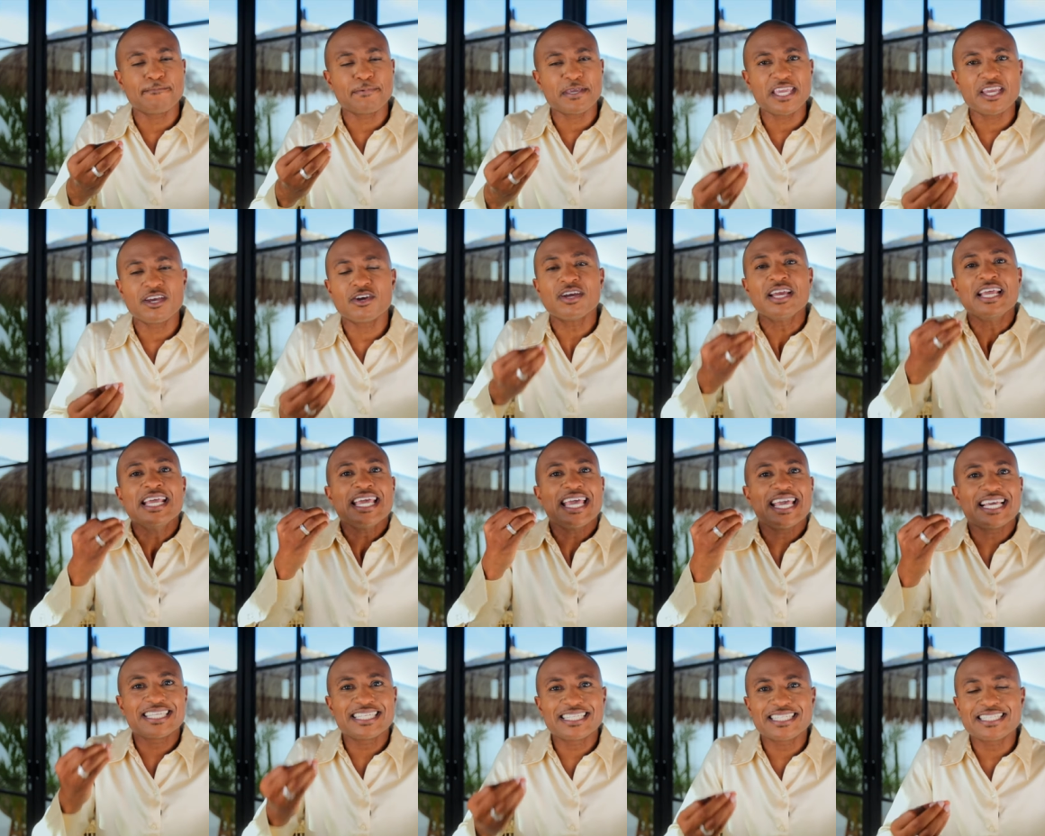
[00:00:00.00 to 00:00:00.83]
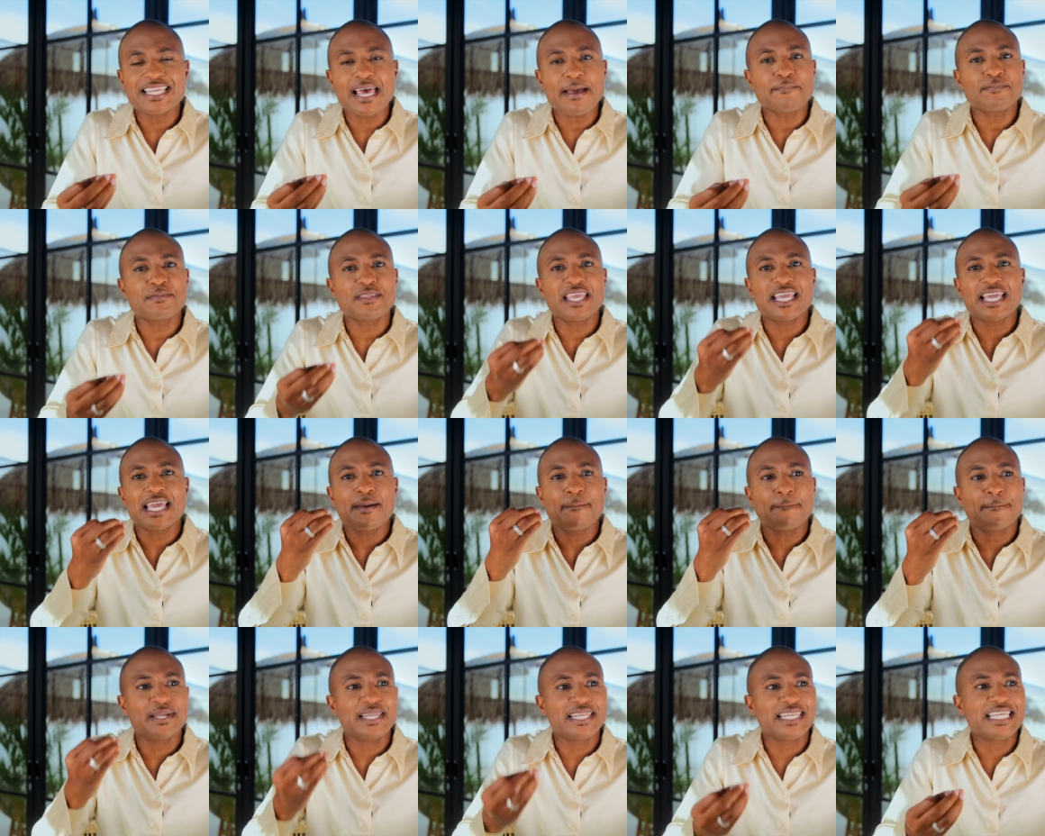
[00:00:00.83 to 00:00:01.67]
up here accepting
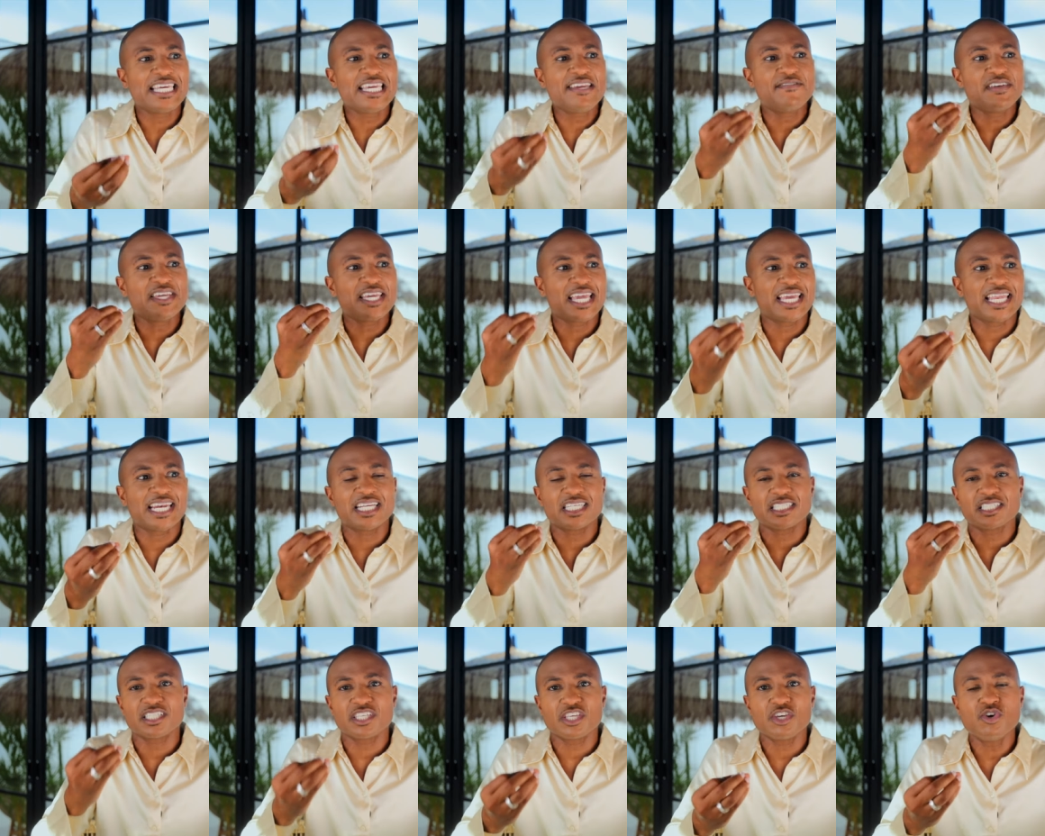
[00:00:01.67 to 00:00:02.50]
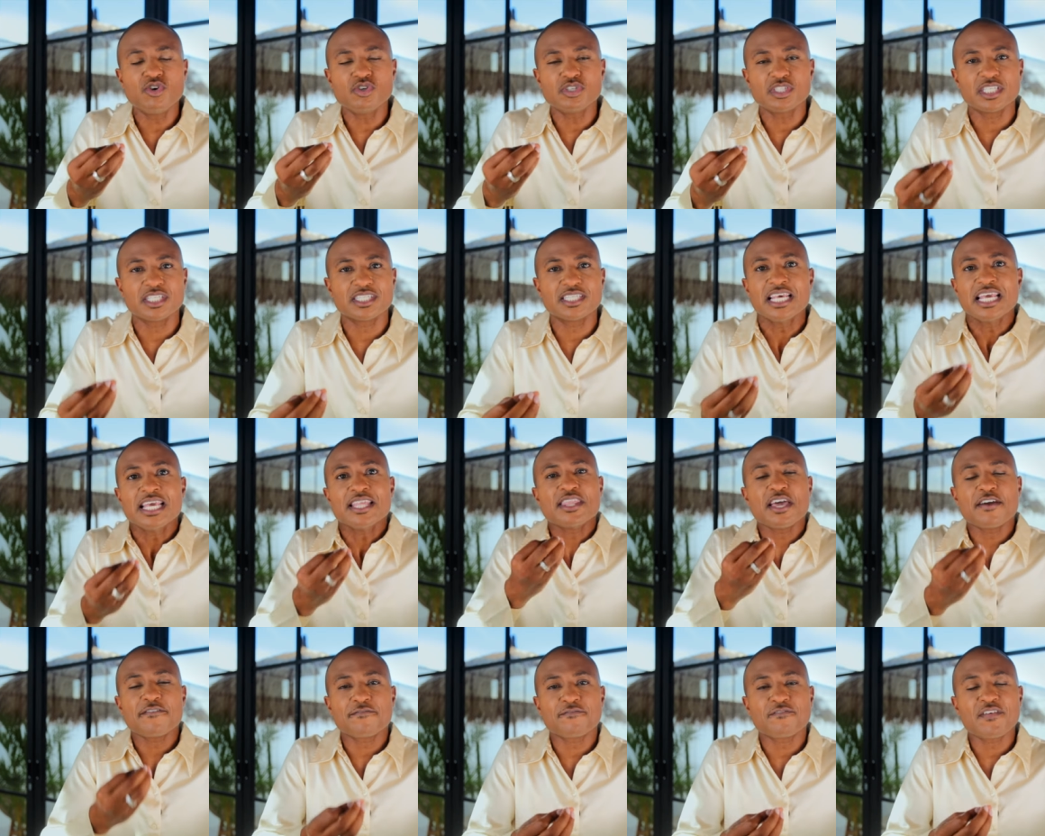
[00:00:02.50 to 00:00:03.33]
and believing in excuses
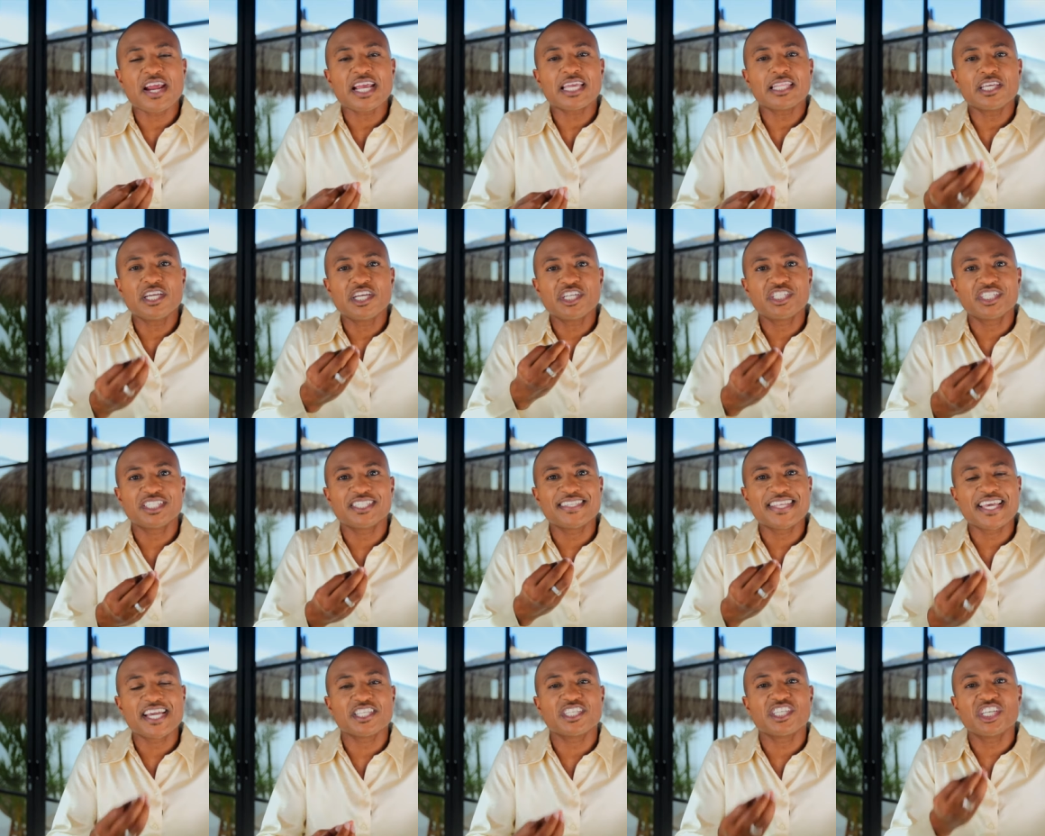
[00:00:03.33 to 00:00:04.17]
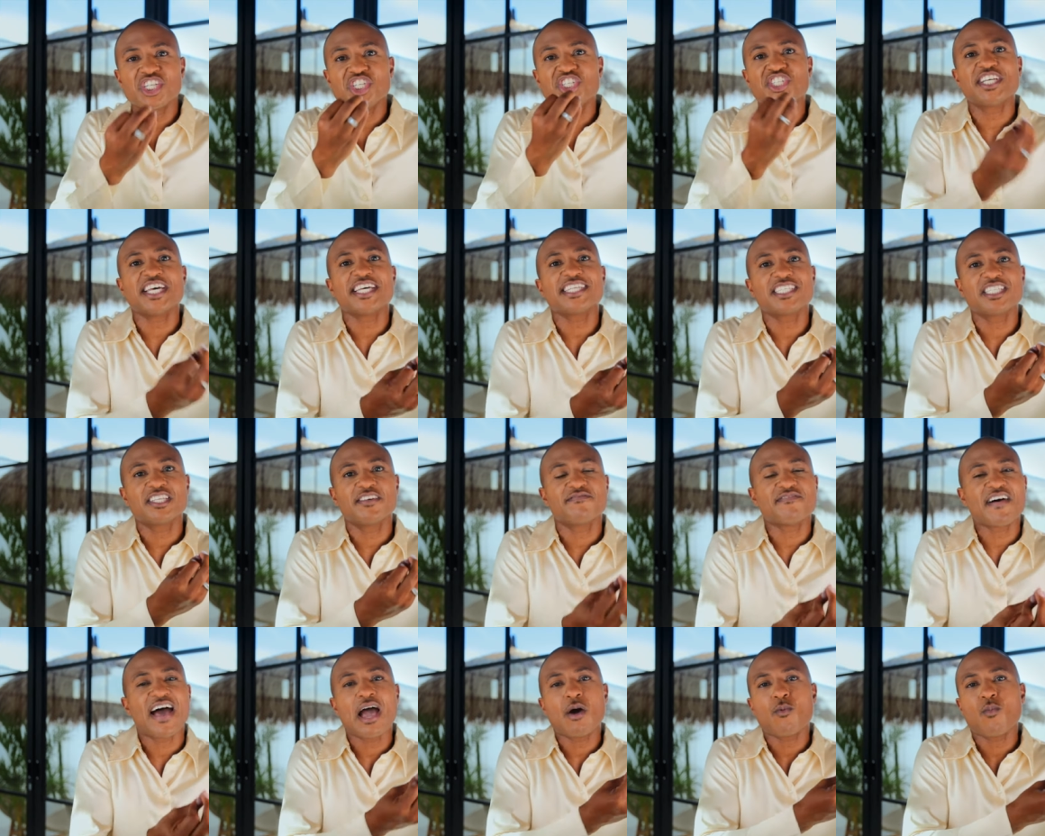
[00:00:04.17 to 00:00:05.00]
that, frankly, are just there to
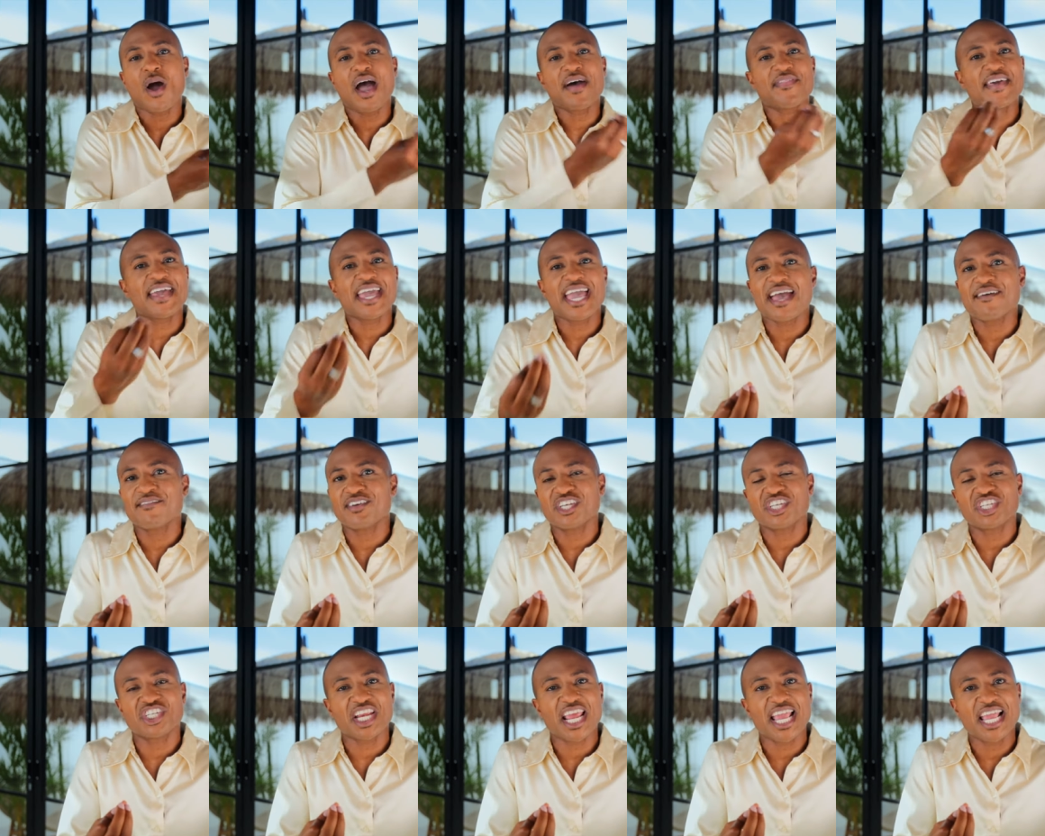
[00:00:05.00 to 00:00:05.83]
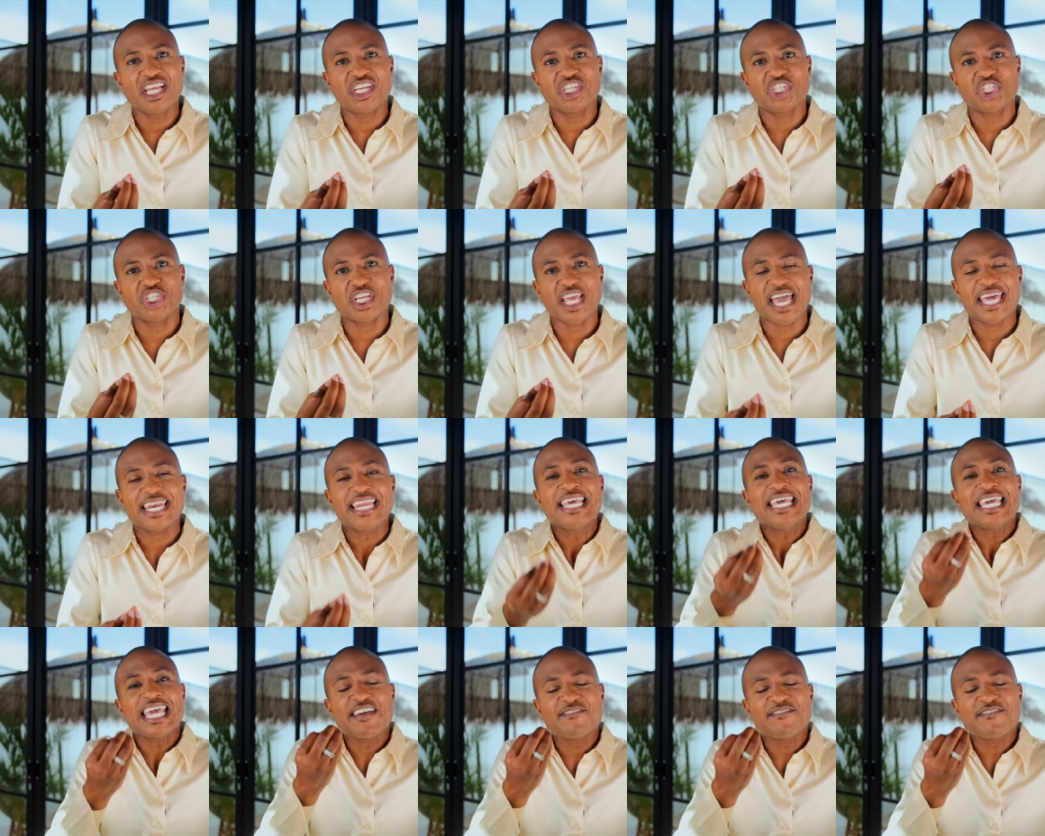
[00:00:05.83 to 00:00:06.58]
justify why they haven't changed yet.